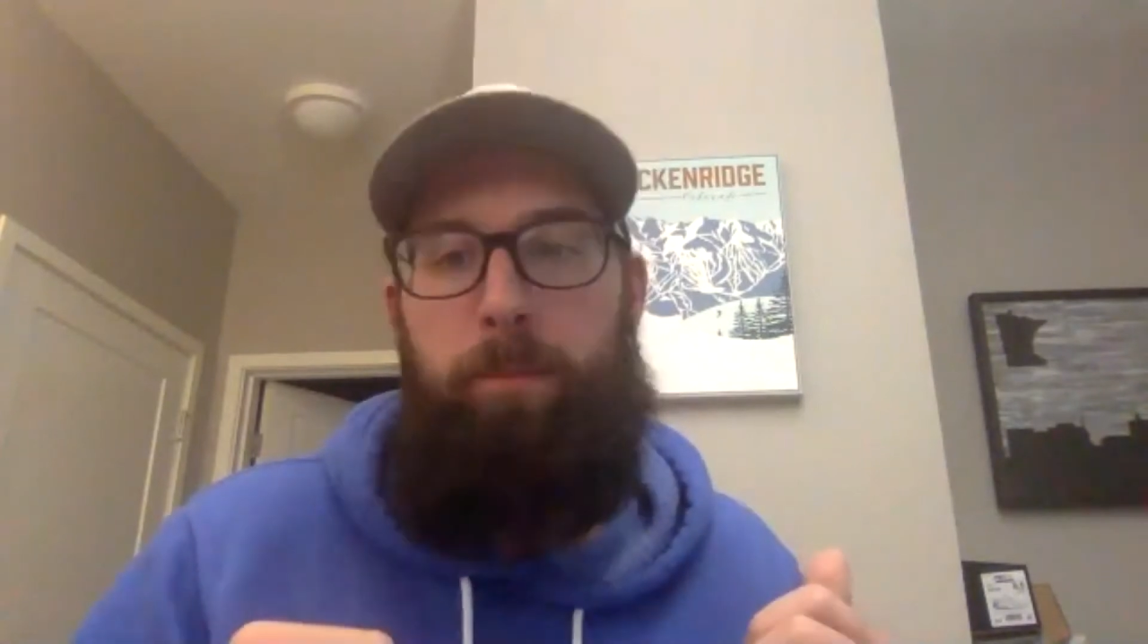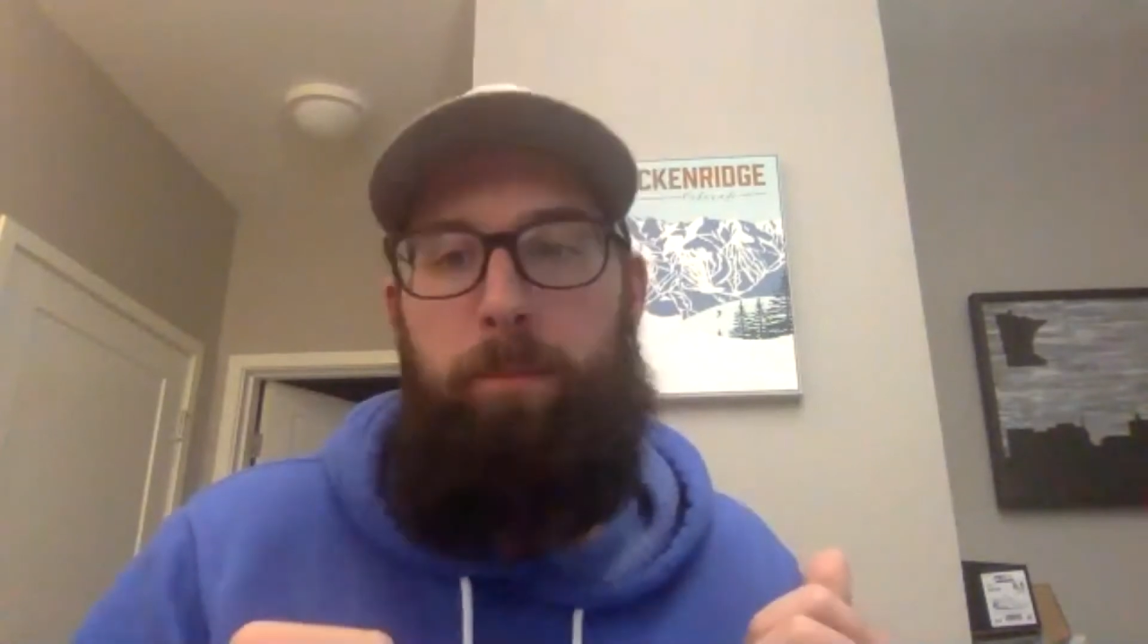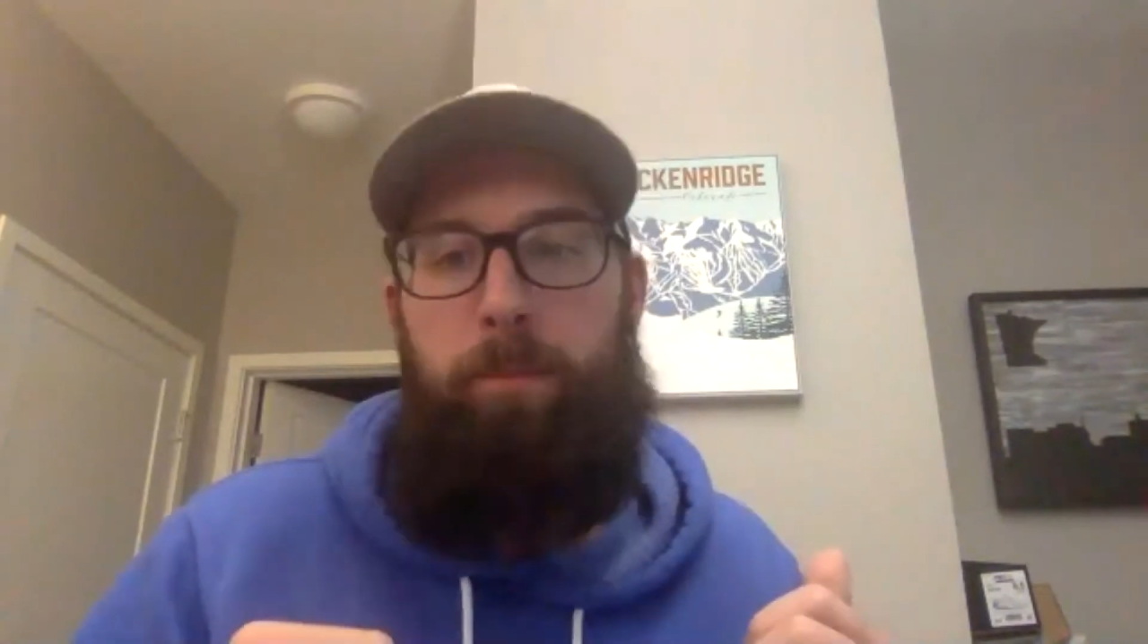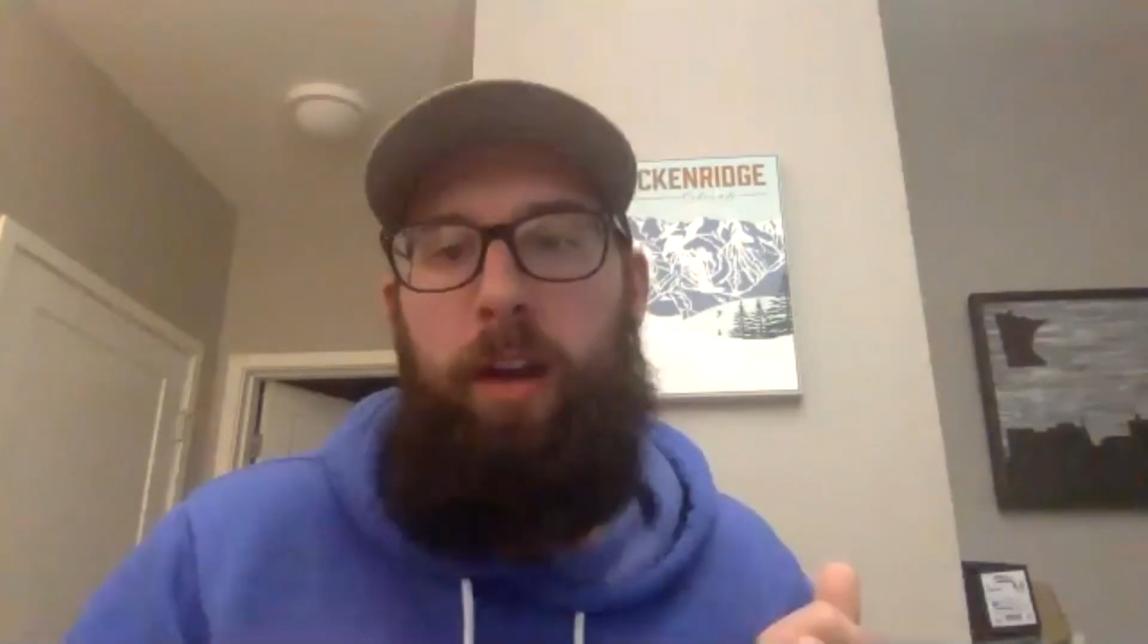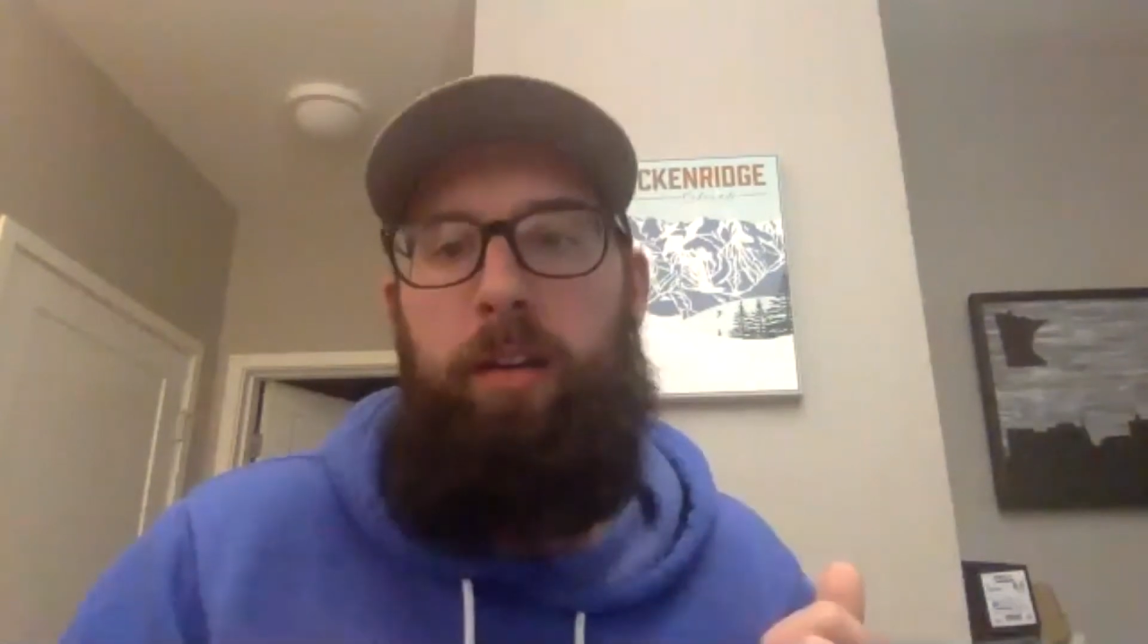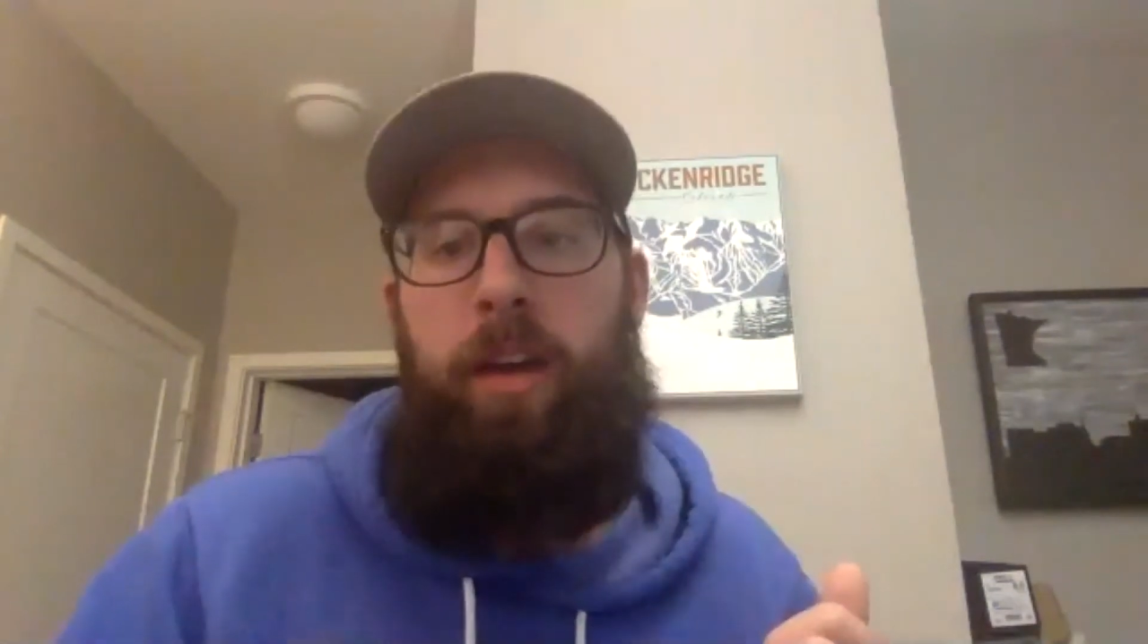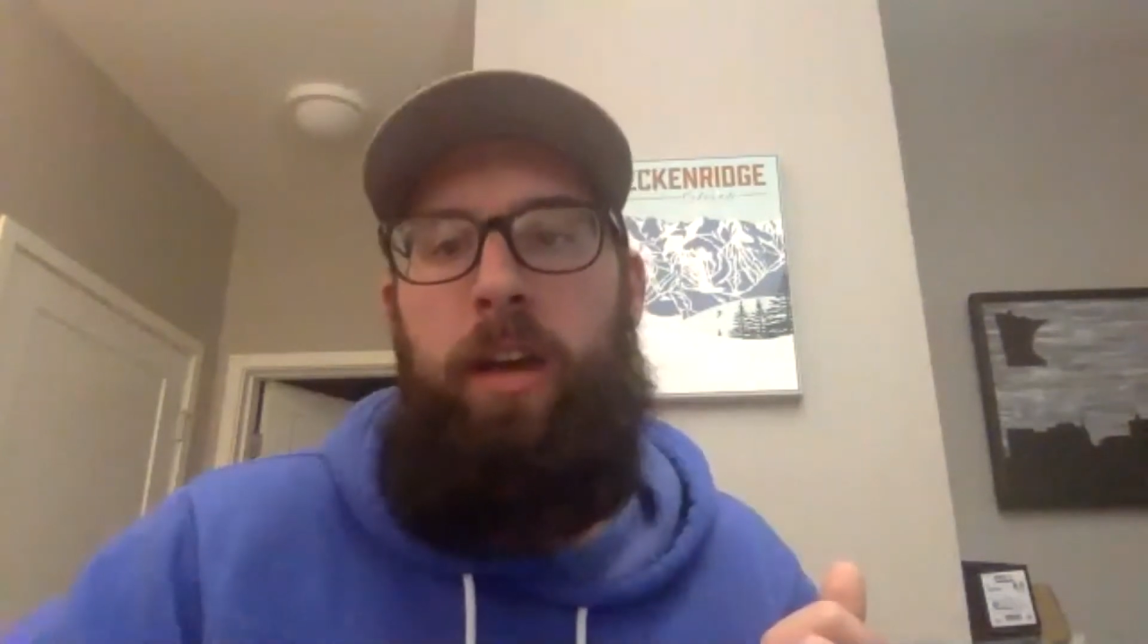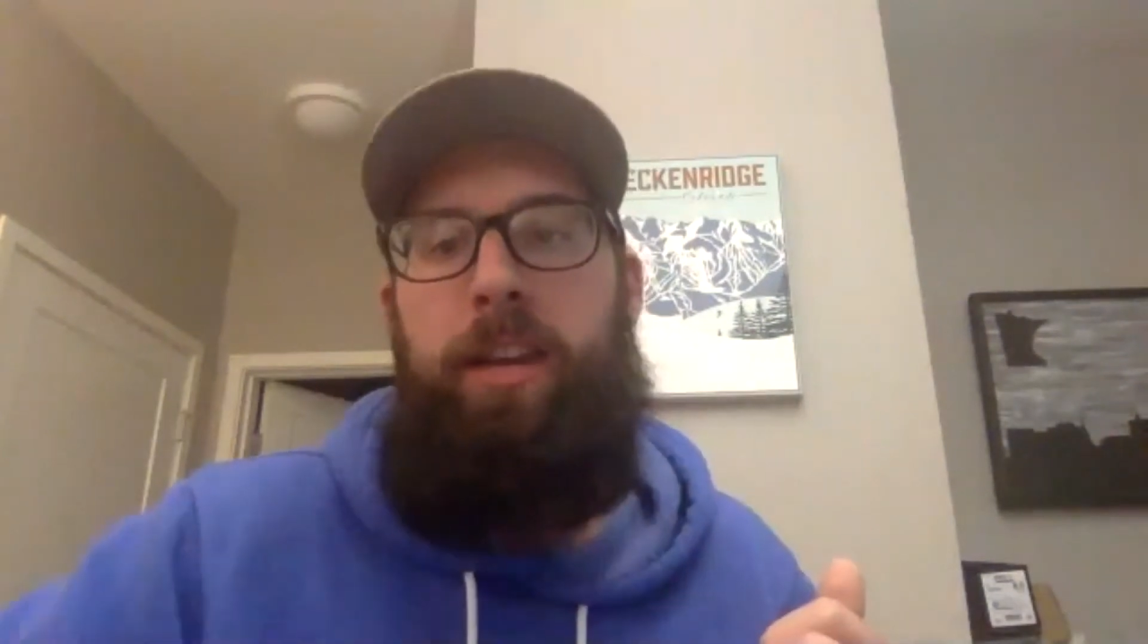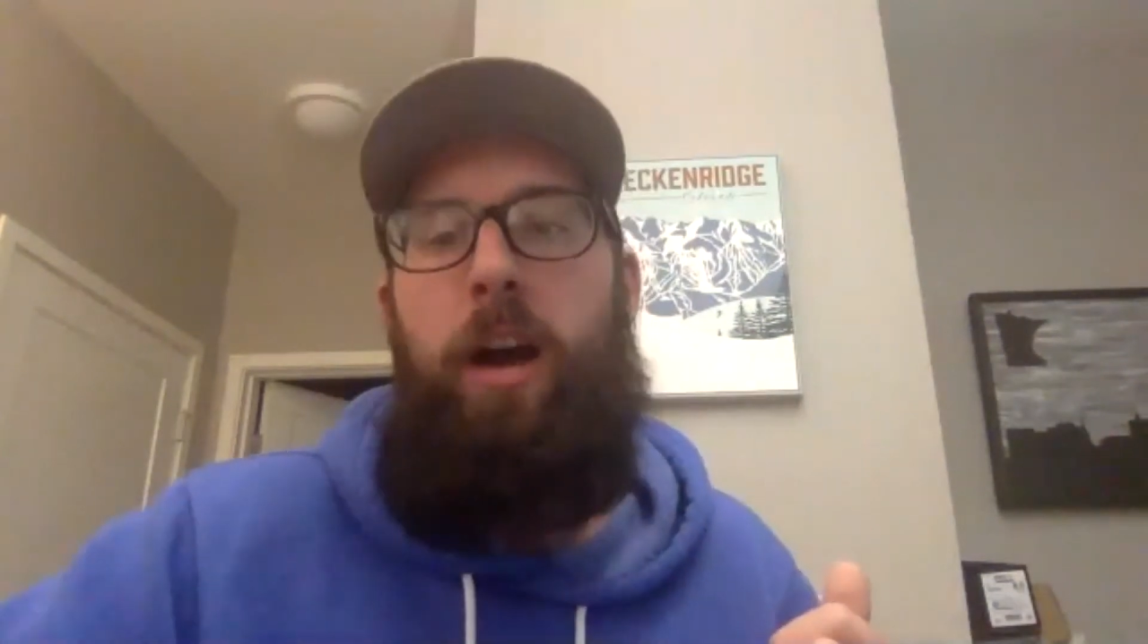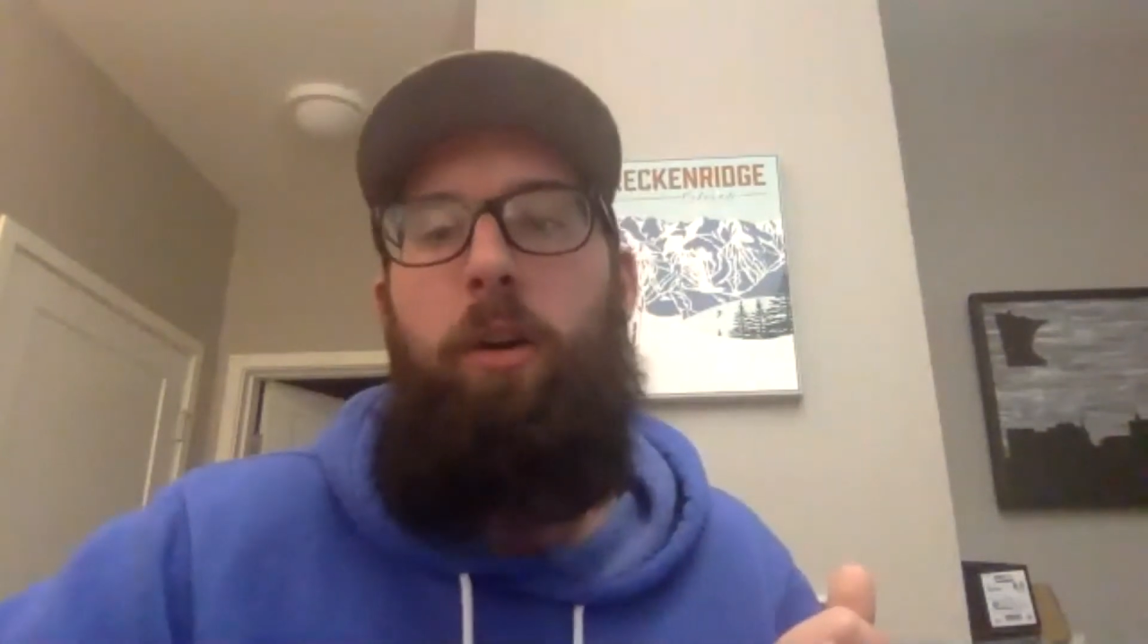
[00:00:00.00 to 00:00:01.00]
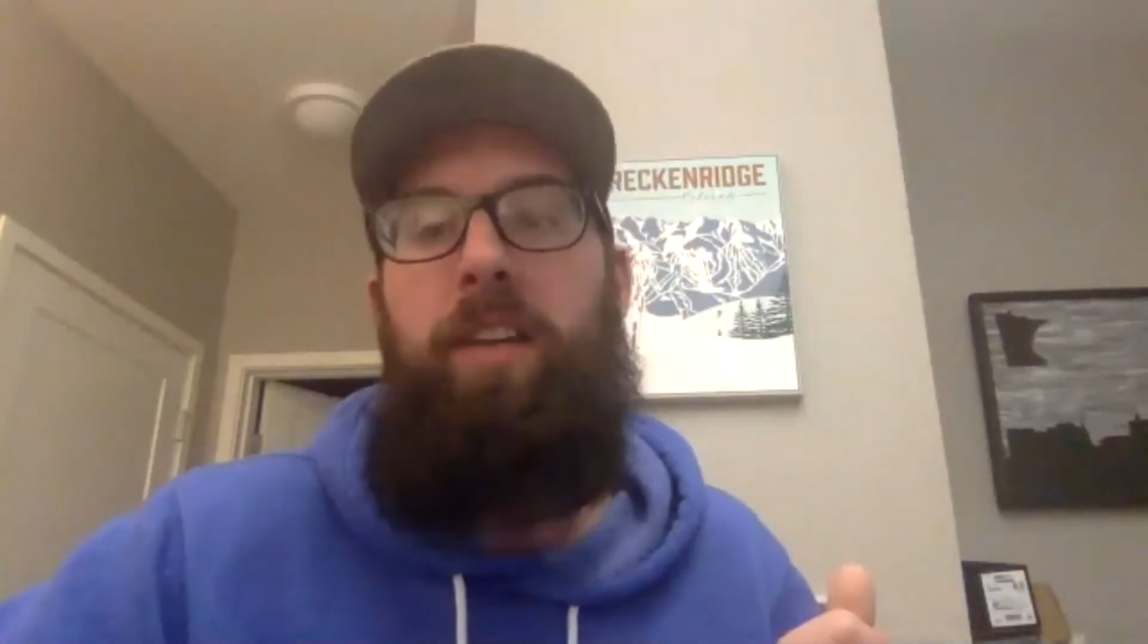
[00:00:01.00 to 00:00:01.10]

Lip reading: Okay. Now,